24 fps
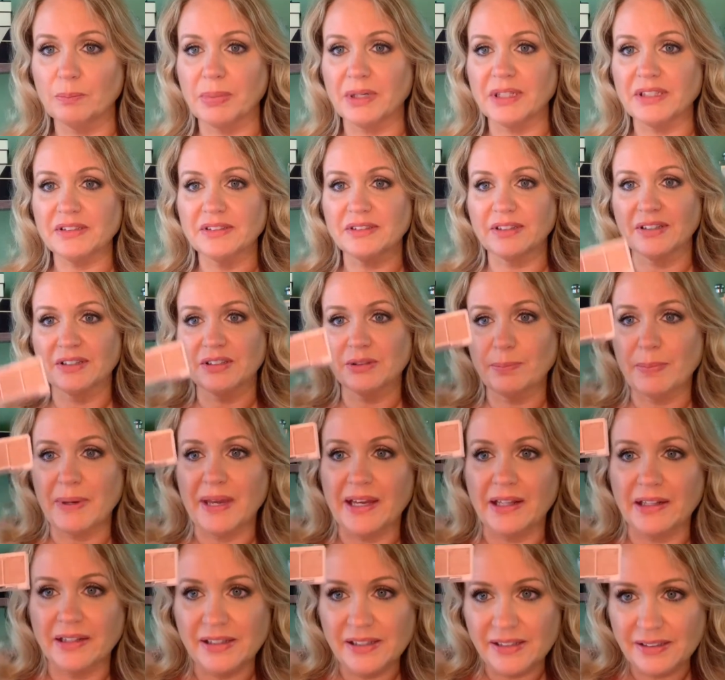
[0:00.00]
bite-sized
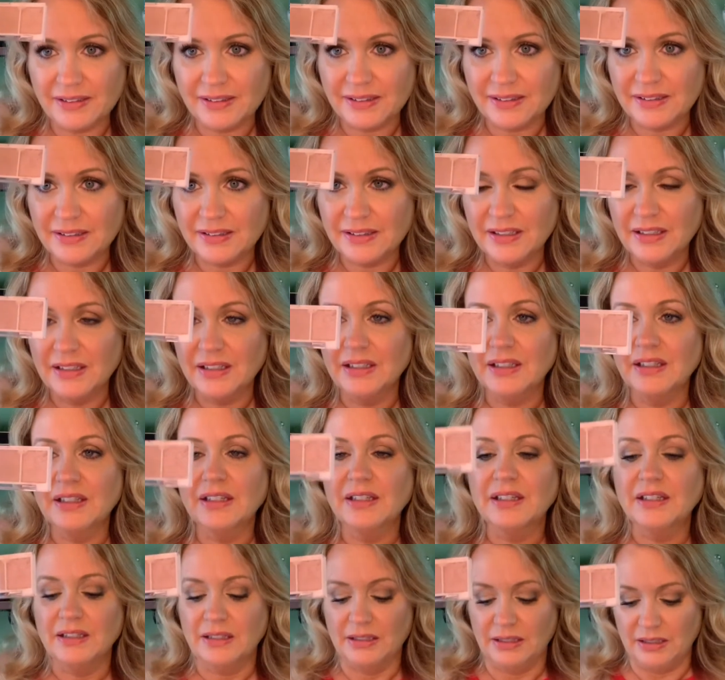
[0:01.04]
palettes.
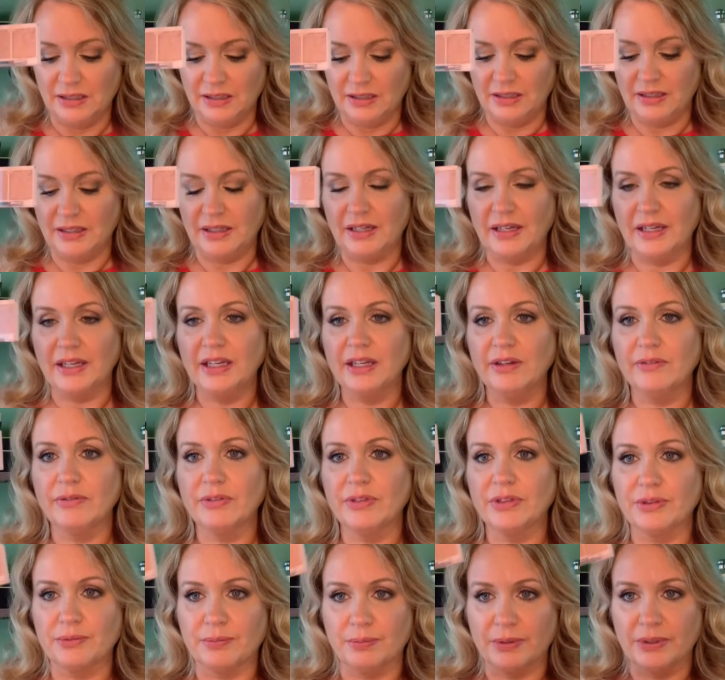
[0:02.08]
I have
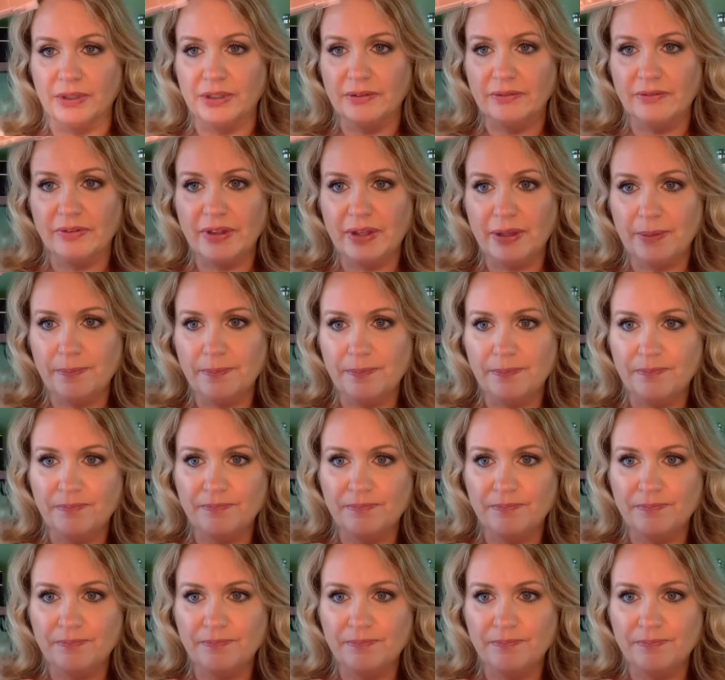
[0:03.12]
3 of them,